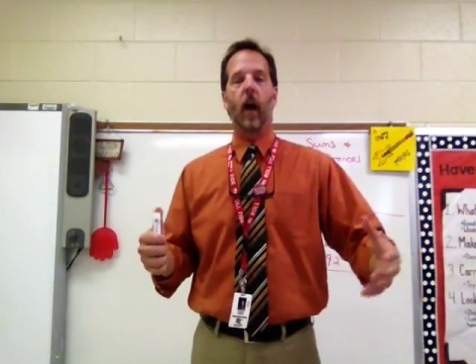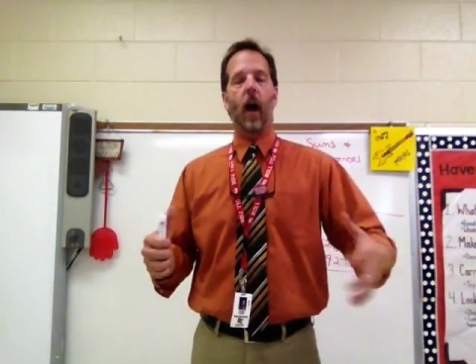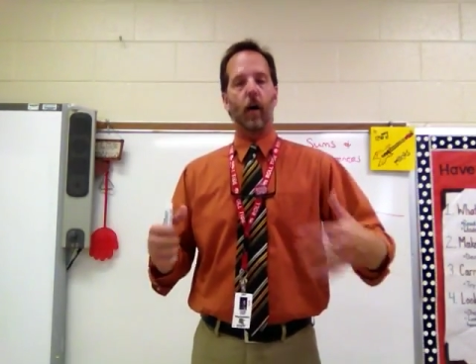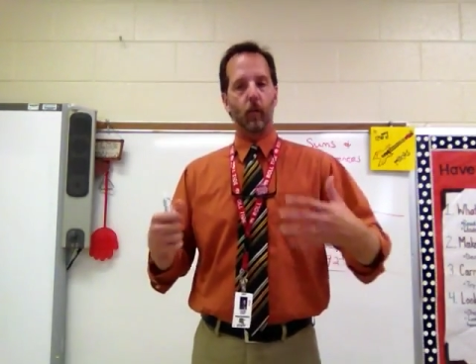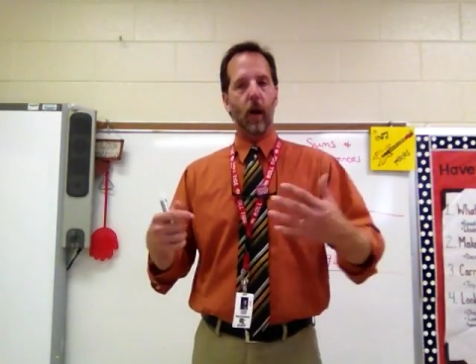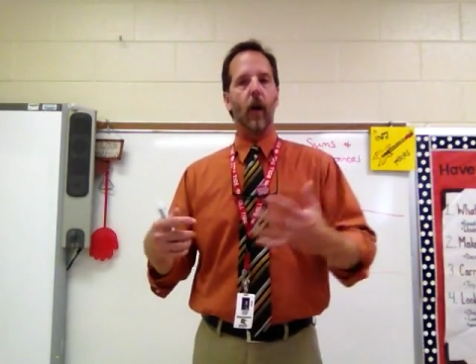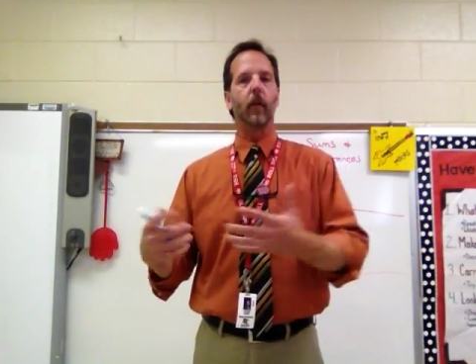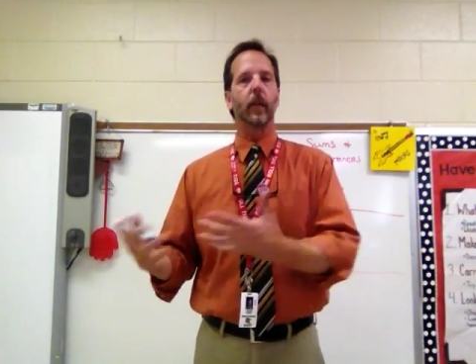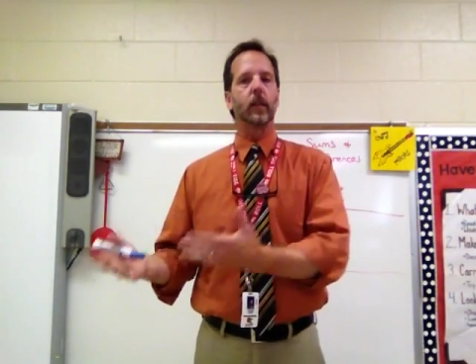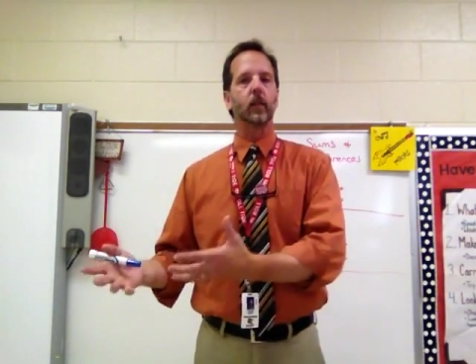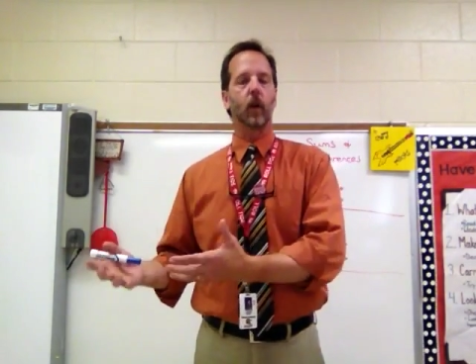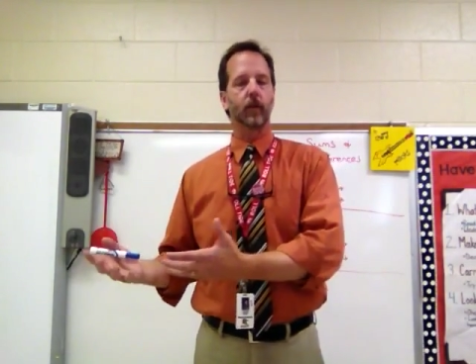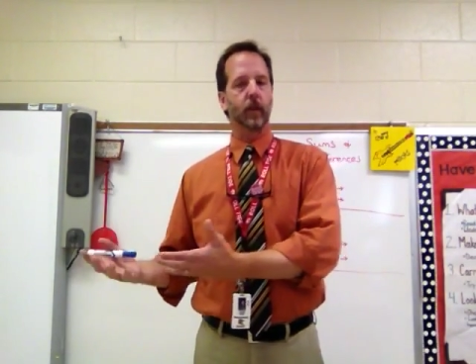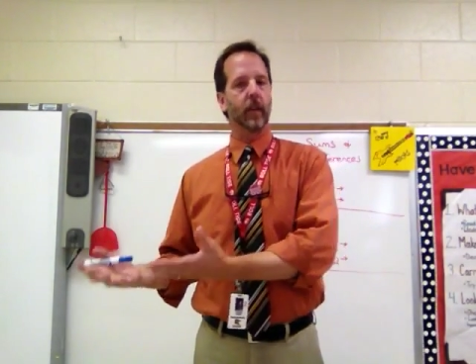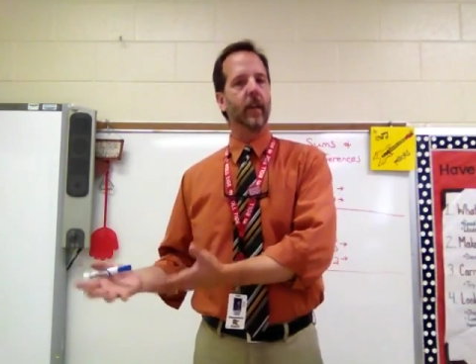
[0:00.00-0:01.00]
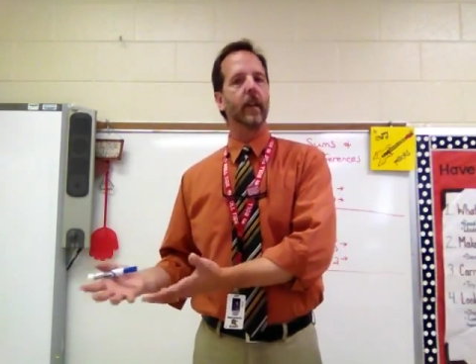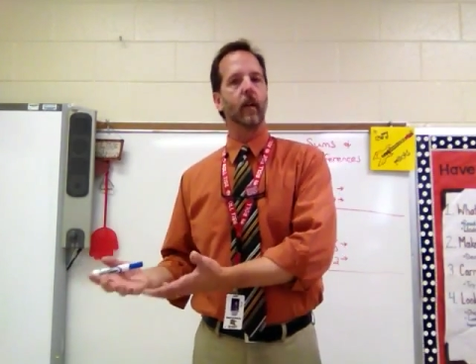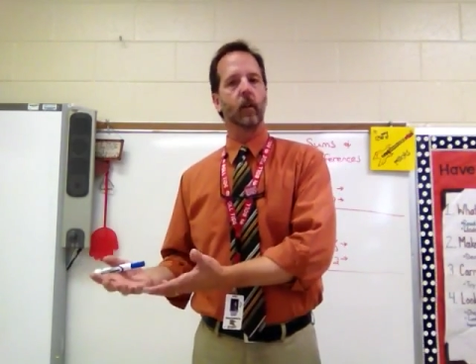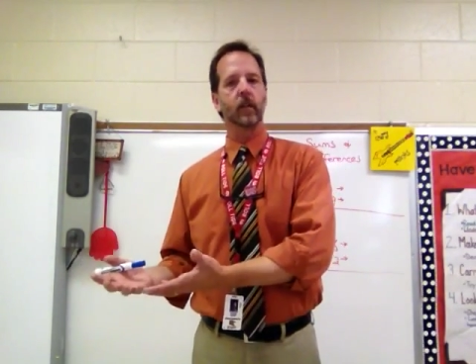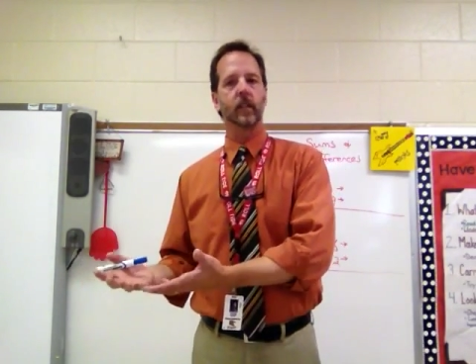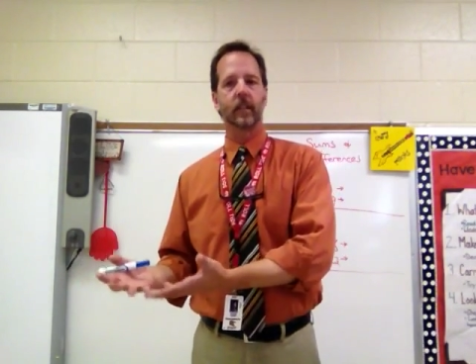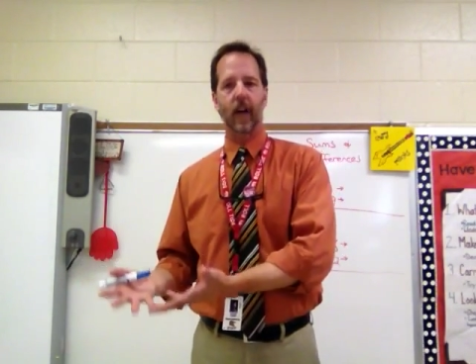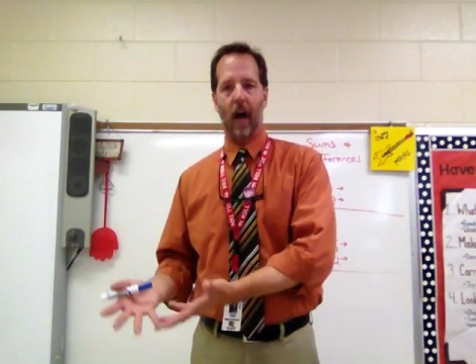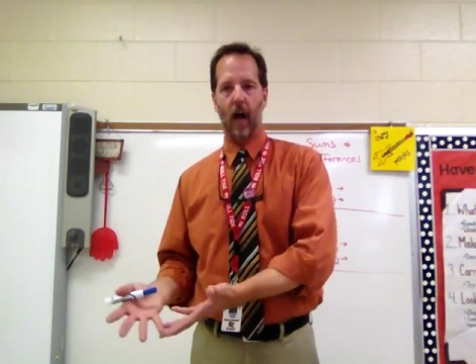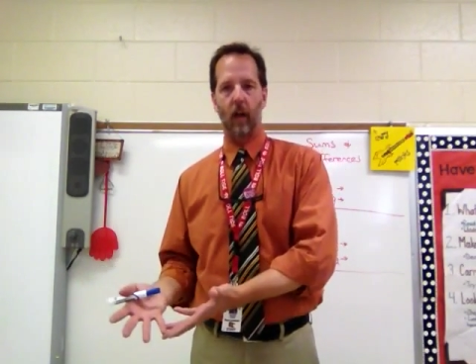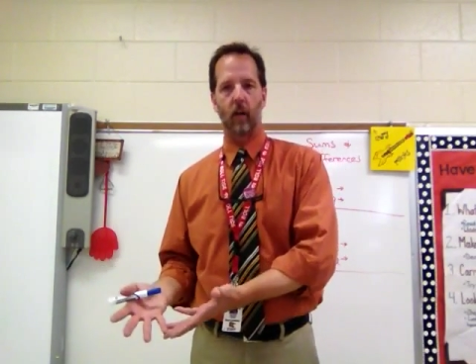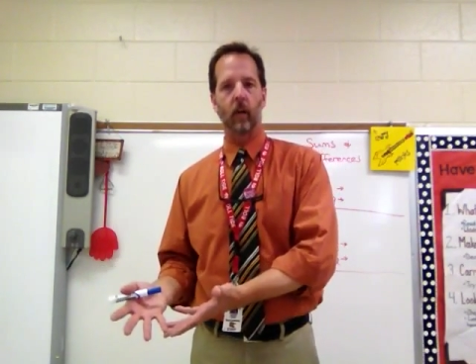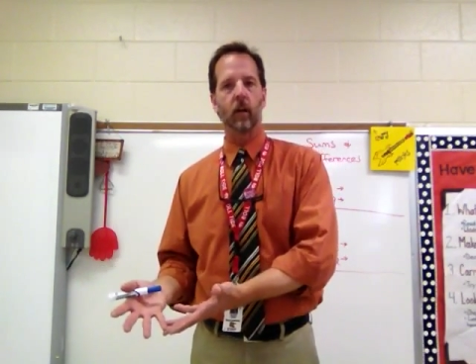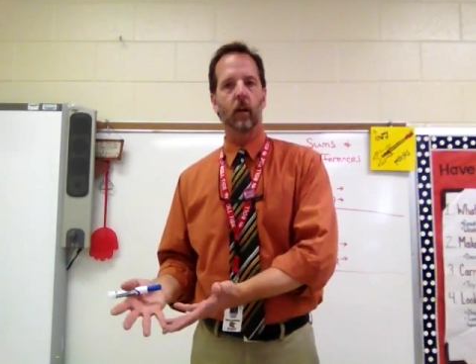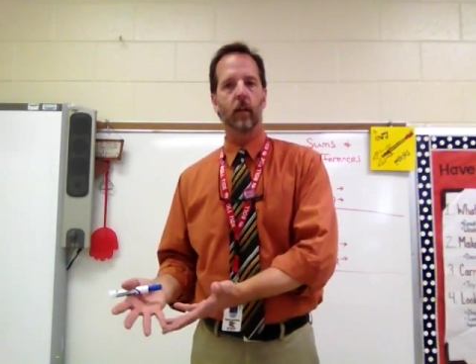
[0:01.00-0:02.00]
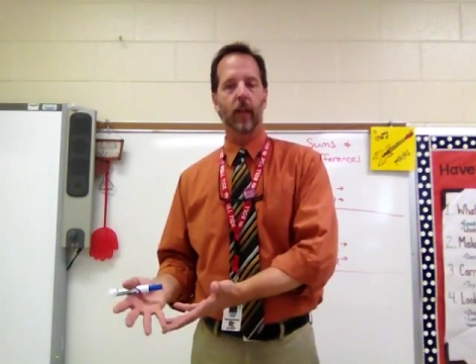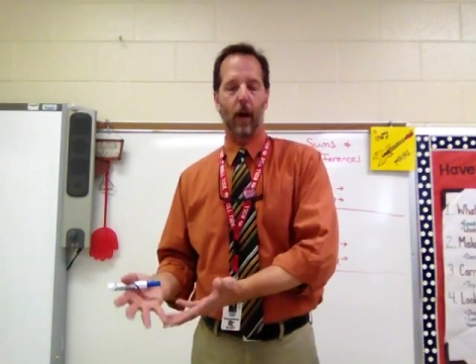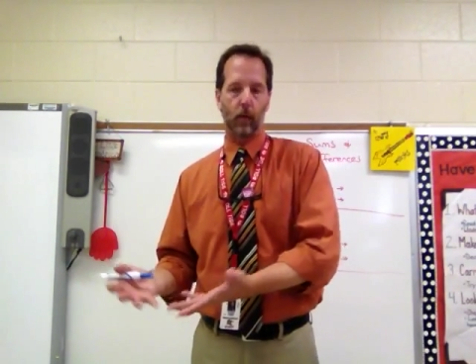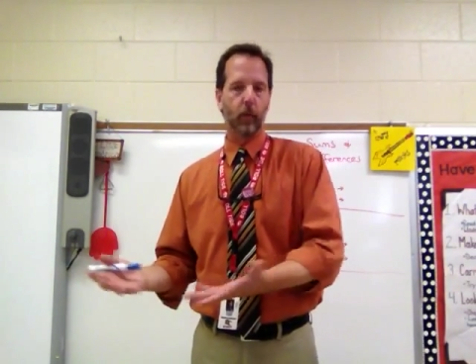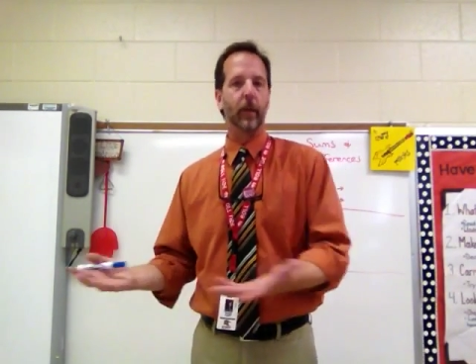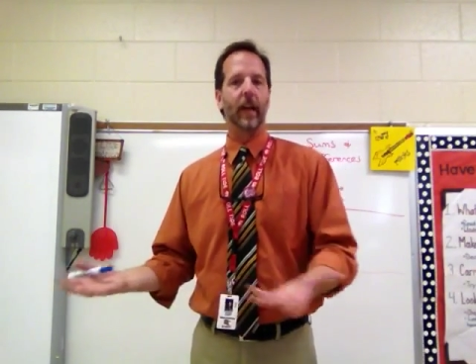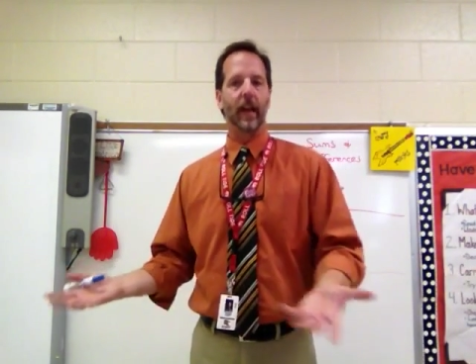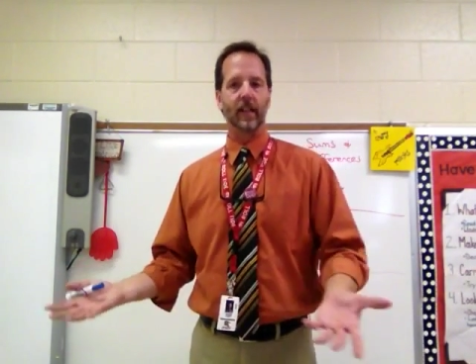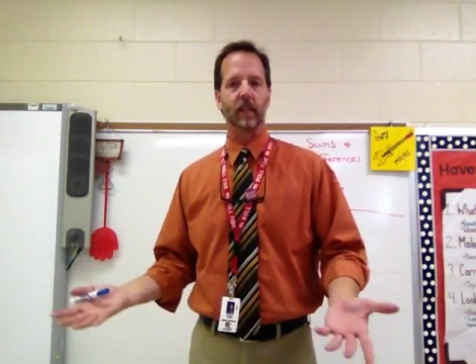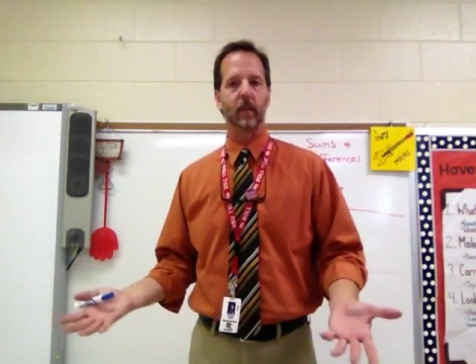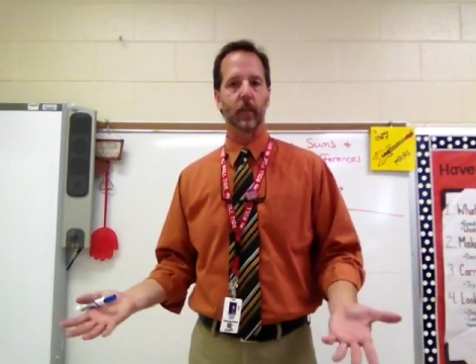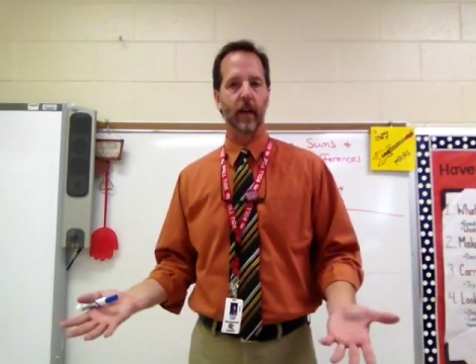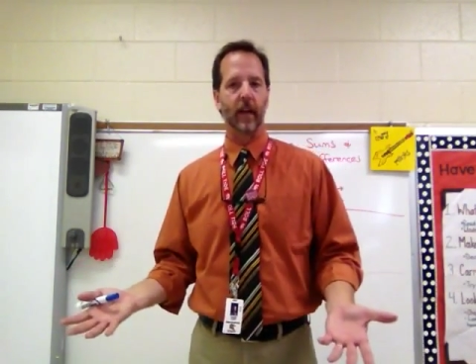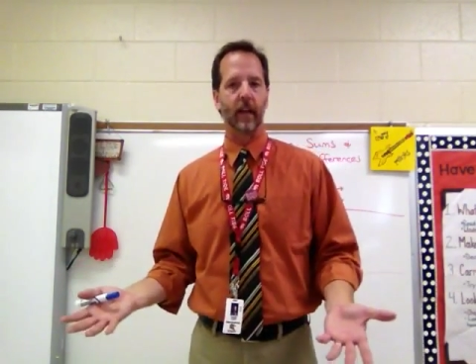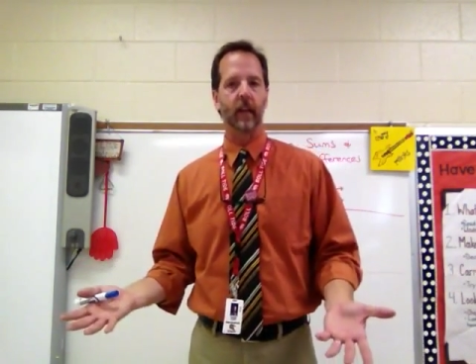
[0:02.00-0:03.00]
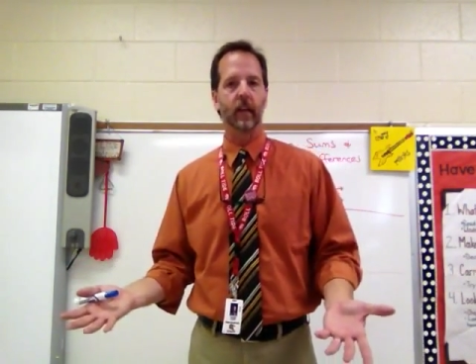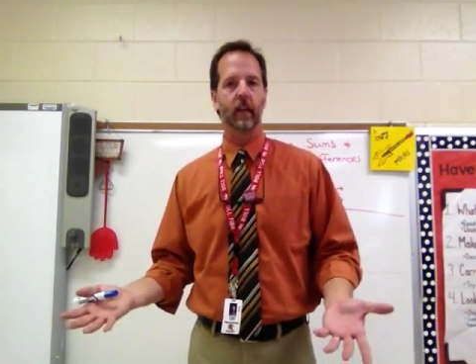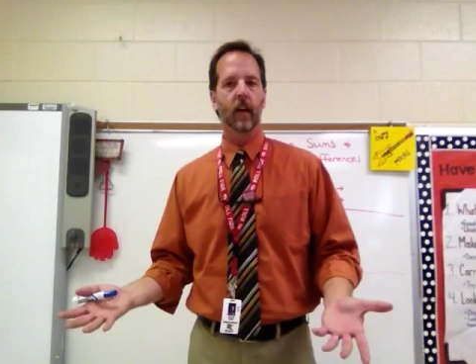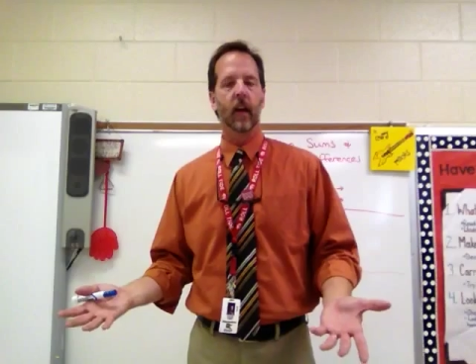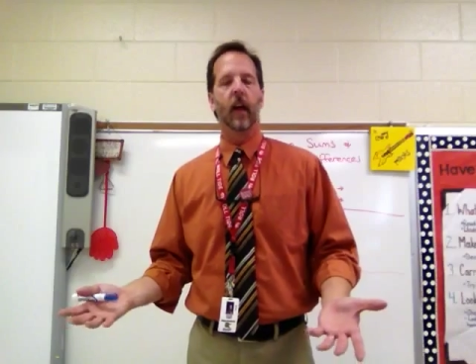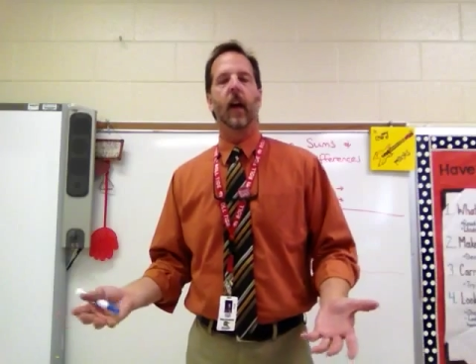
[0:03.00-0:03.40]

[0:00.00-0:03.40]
I round things off to the nearest dollar. That would be estimating.